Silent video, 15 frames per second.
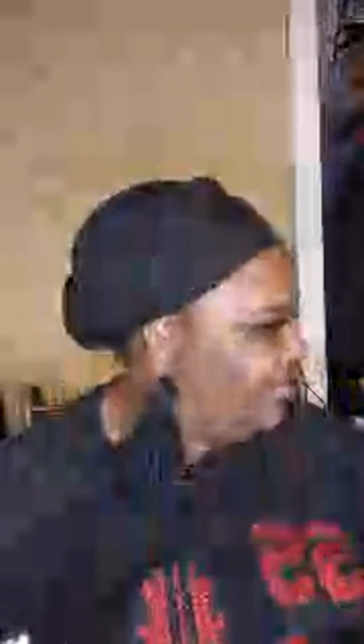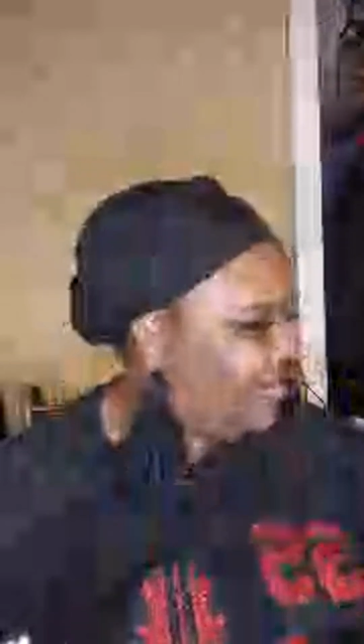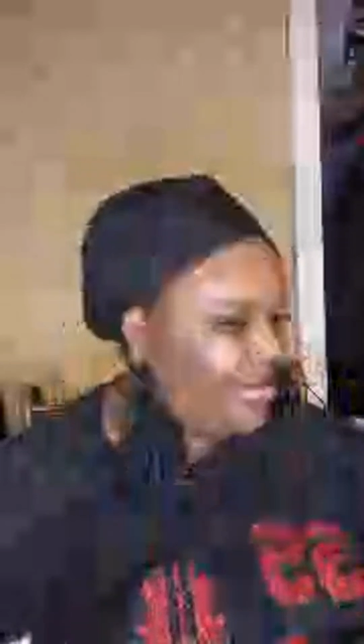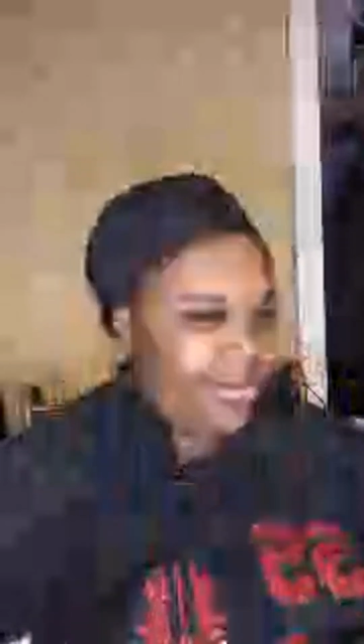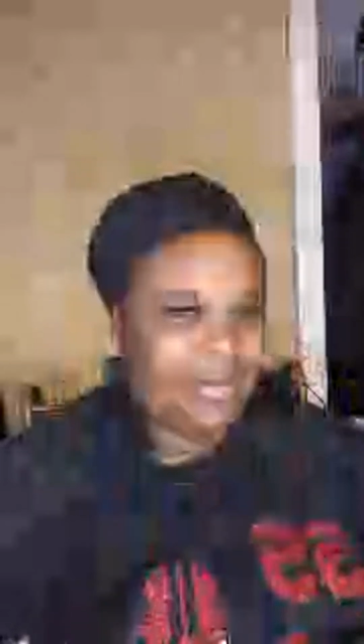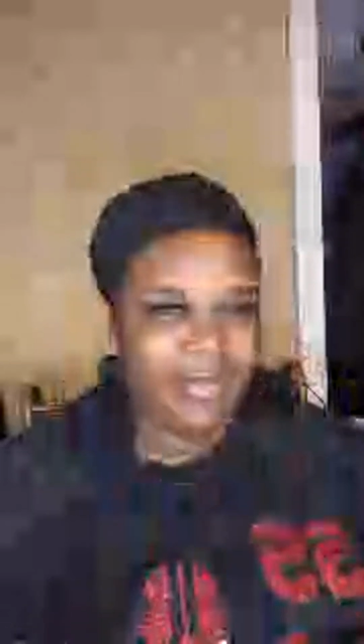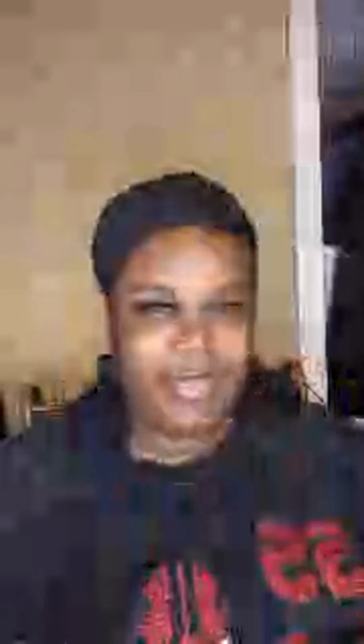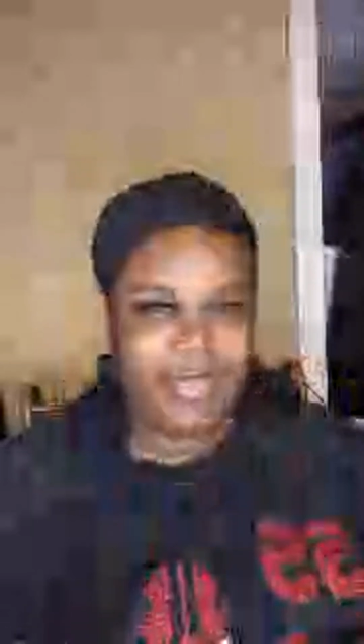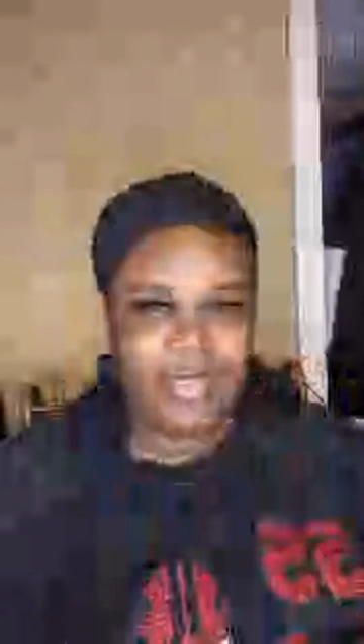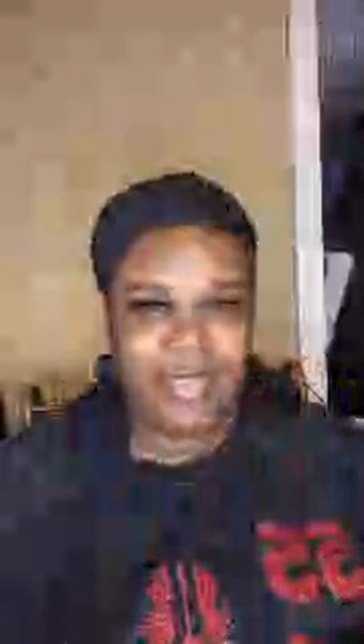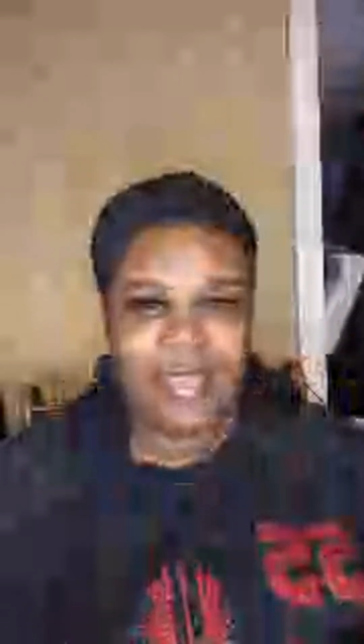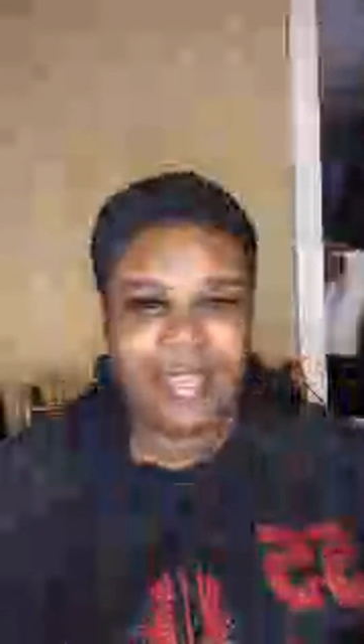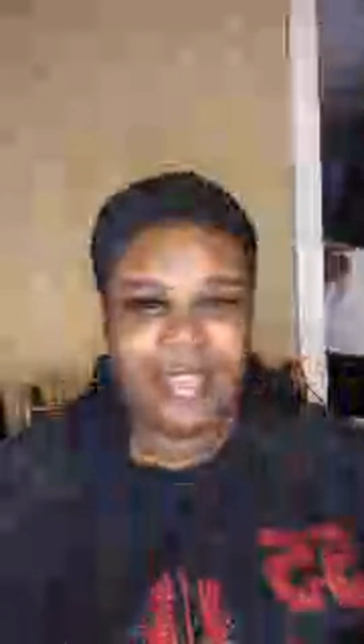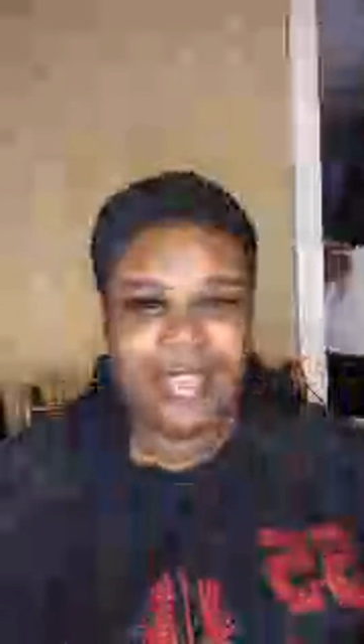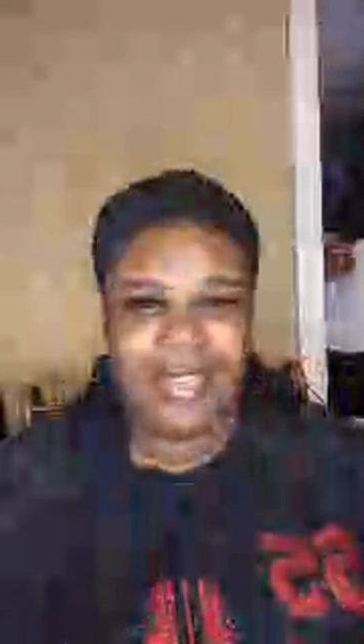Huh, you know,
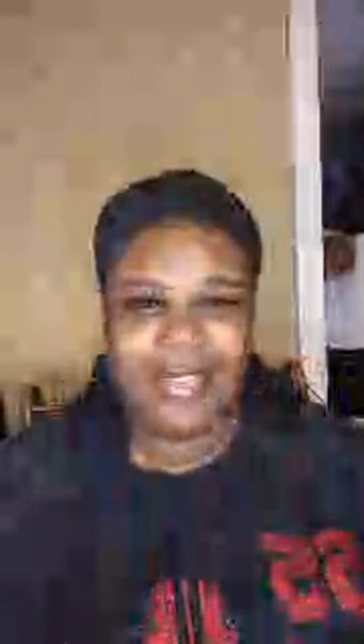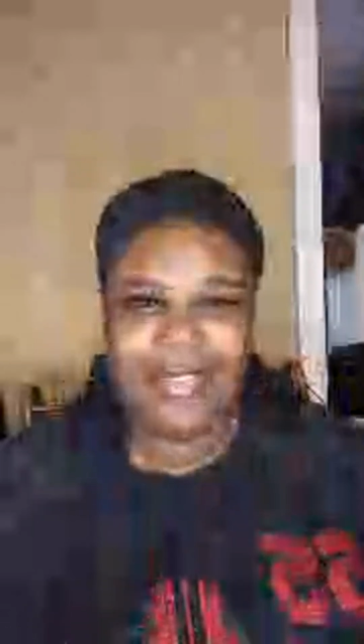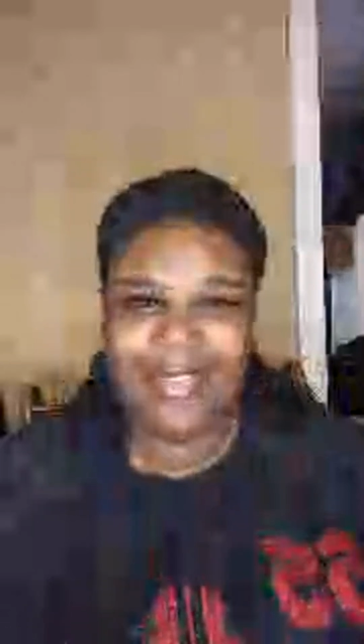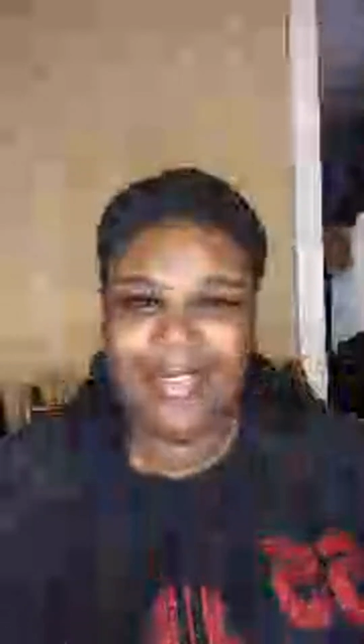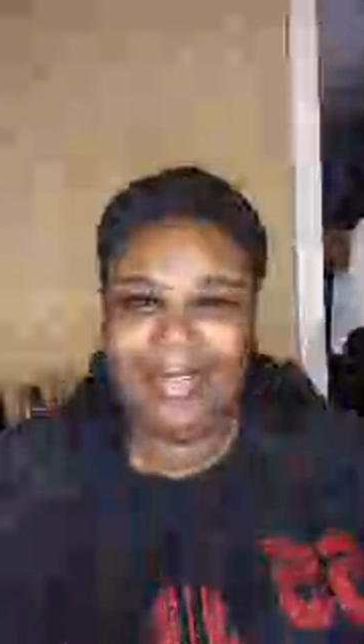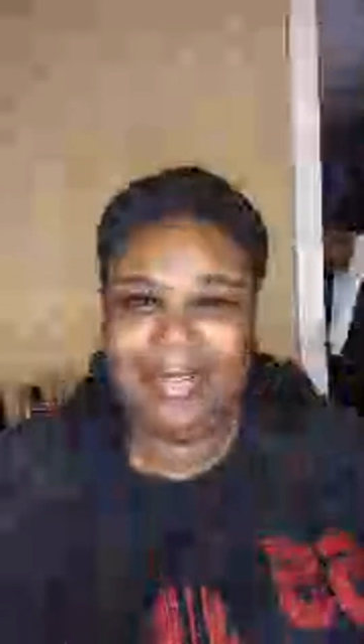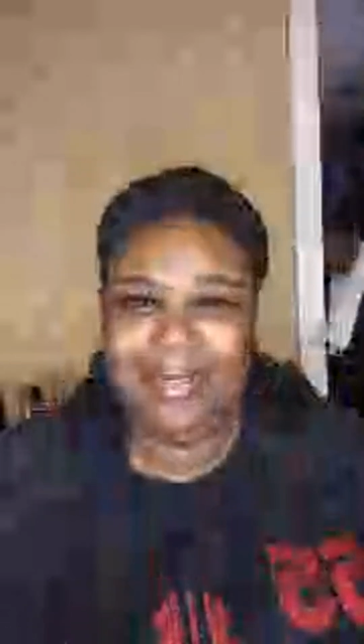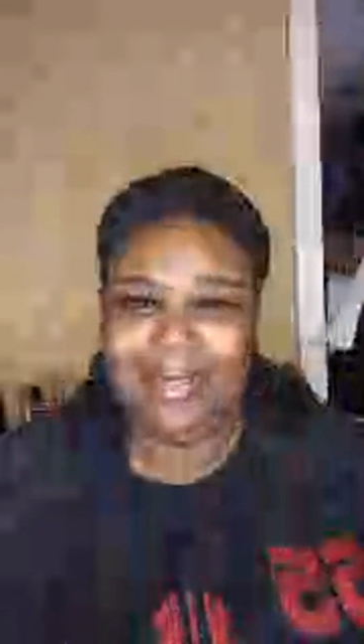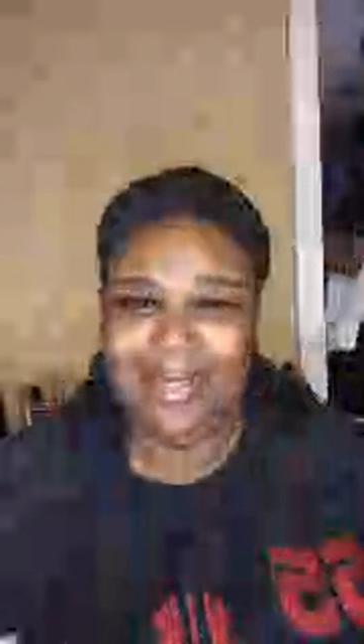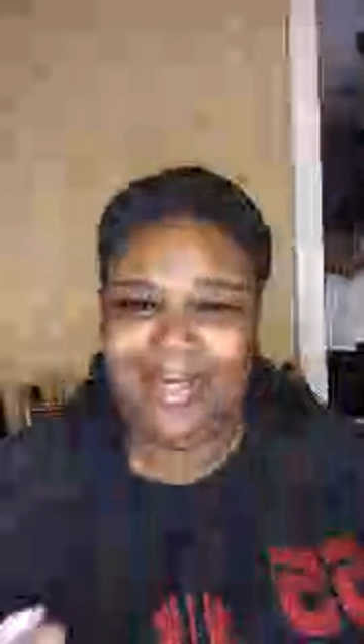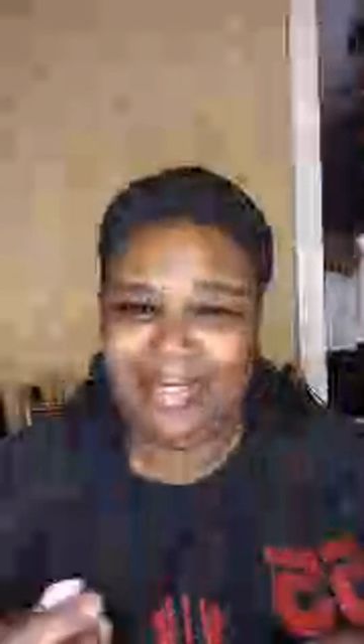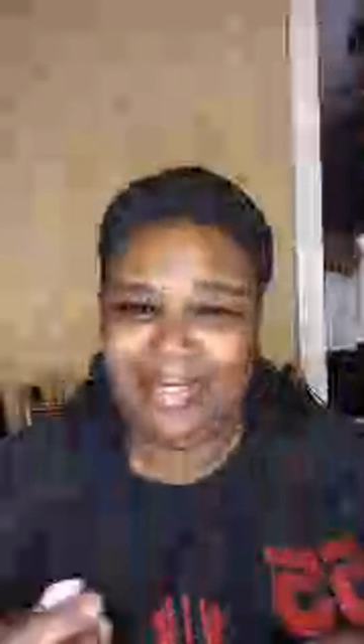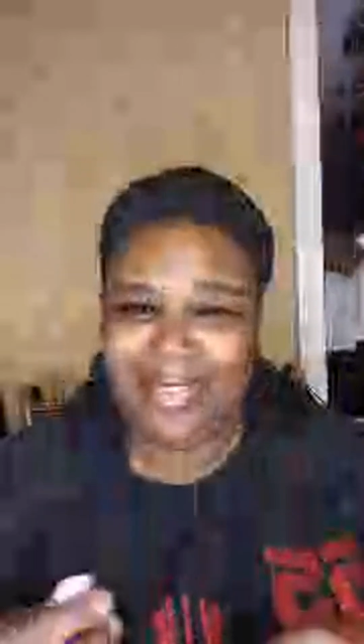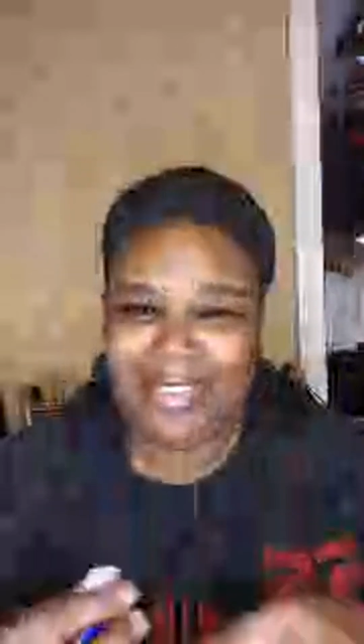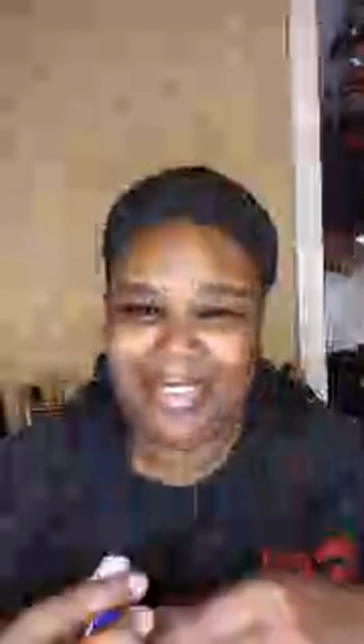she's supposed to be
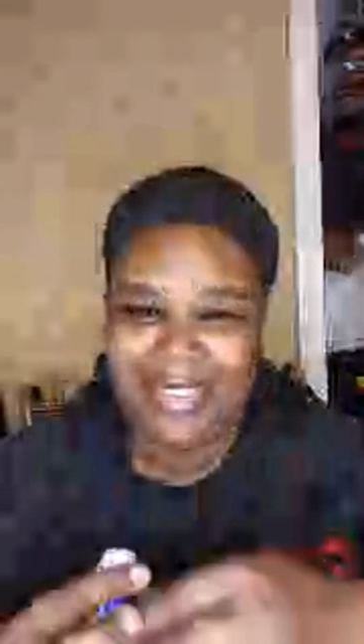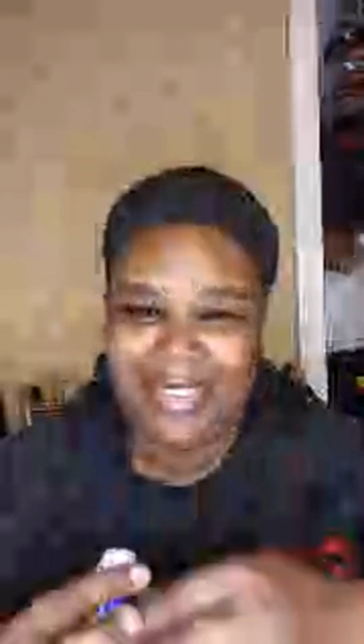finished.